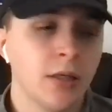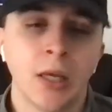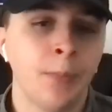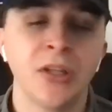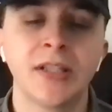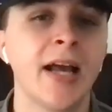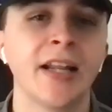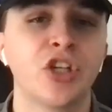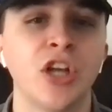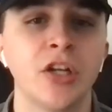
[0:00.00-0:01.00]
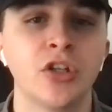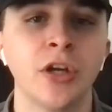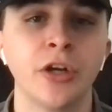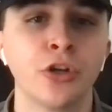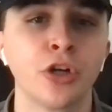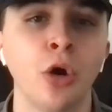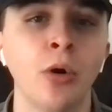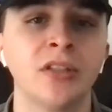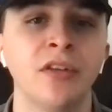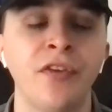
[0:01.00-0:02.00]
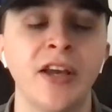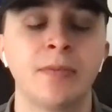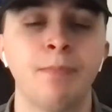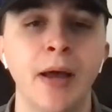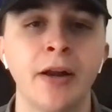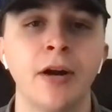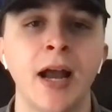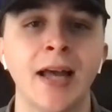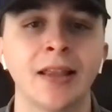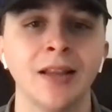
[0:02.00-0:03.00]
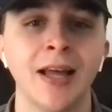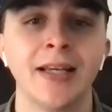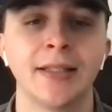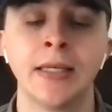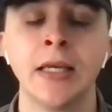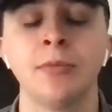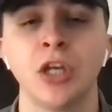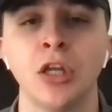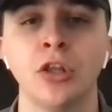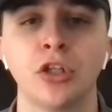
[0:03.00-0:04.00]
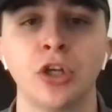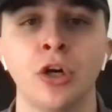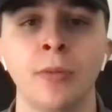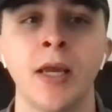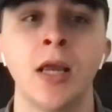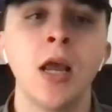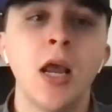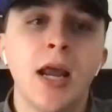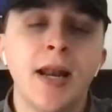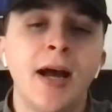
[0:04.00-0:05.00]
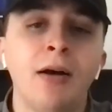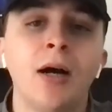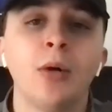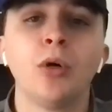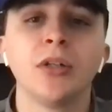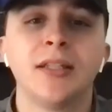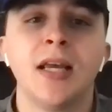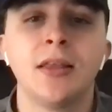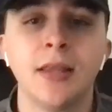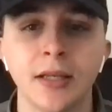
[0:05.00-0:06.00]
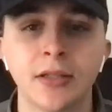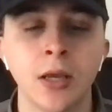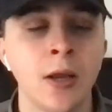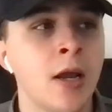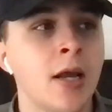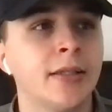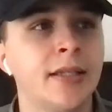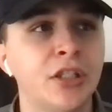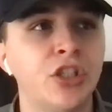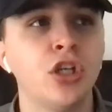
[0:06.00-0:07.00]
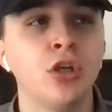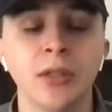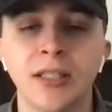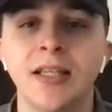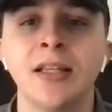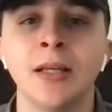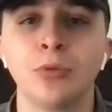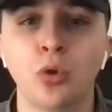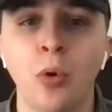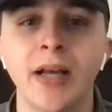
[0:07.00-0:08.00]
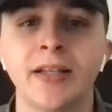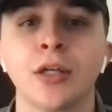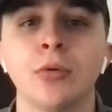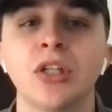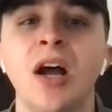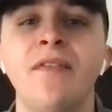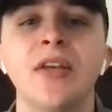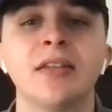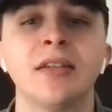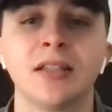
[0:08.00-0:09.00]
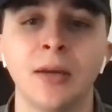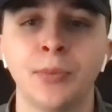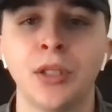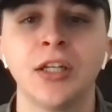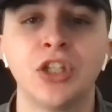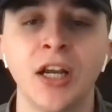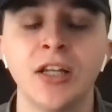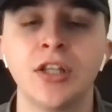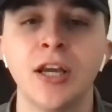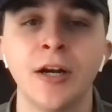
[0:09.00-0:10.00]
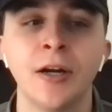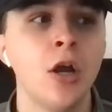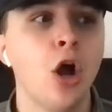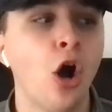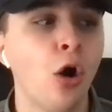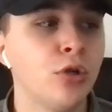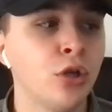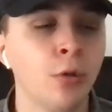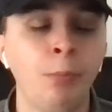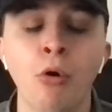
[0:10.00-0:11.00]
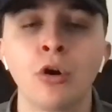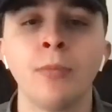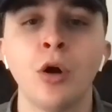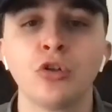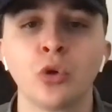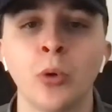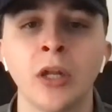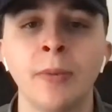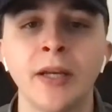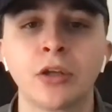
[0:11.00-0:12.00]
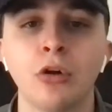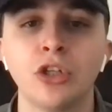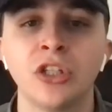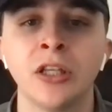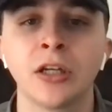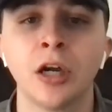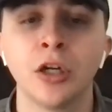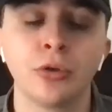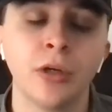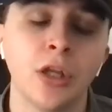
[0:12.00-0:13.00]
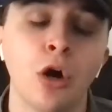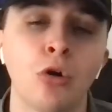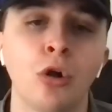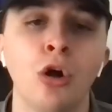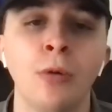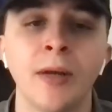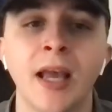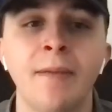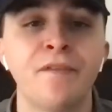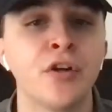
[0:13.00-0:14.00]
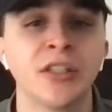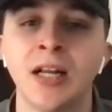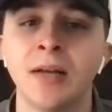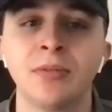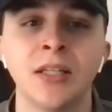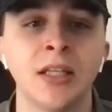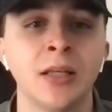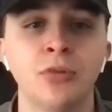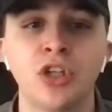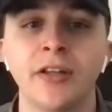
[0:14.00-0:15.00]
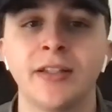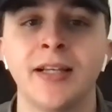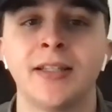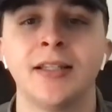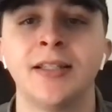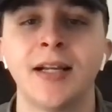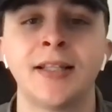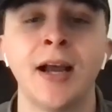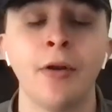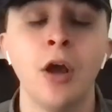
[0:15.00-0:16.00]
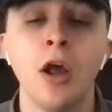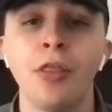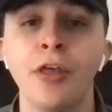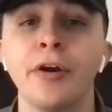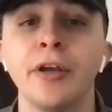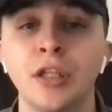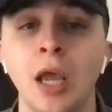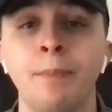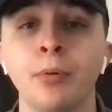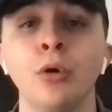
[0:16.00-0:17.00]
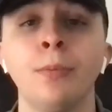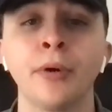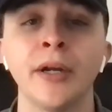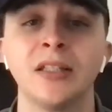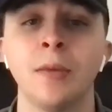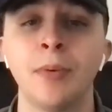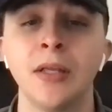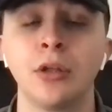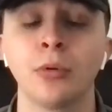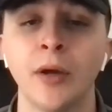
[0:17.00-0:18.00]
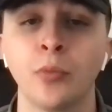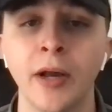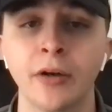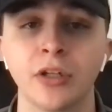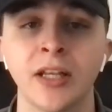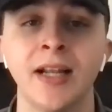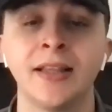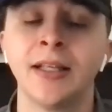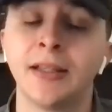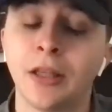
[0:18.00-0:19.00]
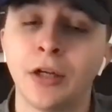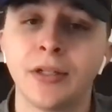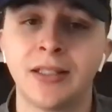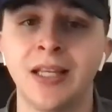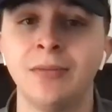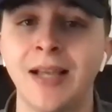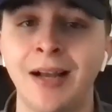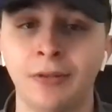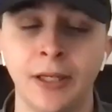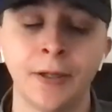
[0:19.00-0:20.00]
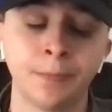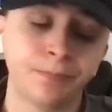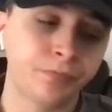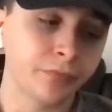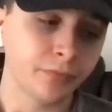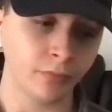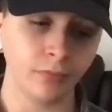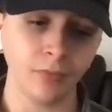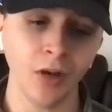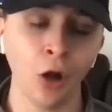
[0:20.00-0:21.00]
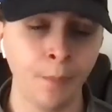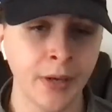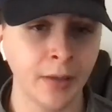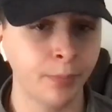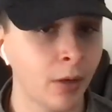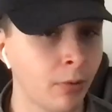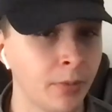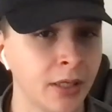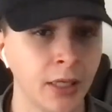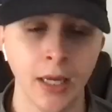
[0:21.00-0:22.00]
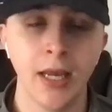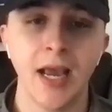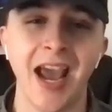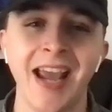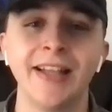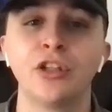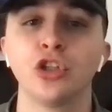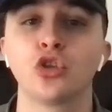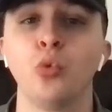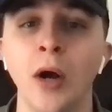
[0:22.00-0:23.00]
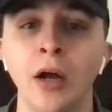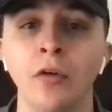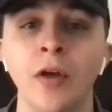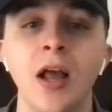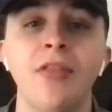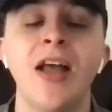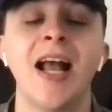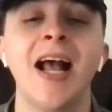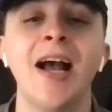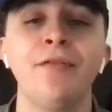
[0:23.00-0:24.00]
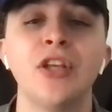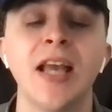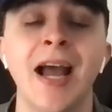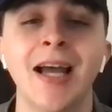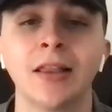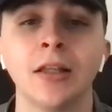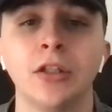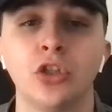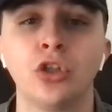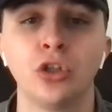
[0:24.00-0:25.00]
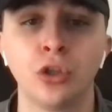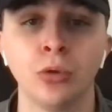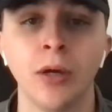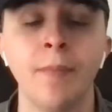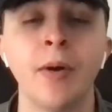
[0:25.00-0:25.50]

Something's got to change there. You're going to face better athletic teams in the tournament. And now I will say this. TCU has seen them twice. There was obviously something to change there. OU, Porter Moser, one of the best coaches in the country in the Oklahoma game, first time seeing them shut Texas Tech down. There is a blueprint to beat the Red Raiders. And I think that there is teams out there, albeit probably 8-12, that have the athletes to do it.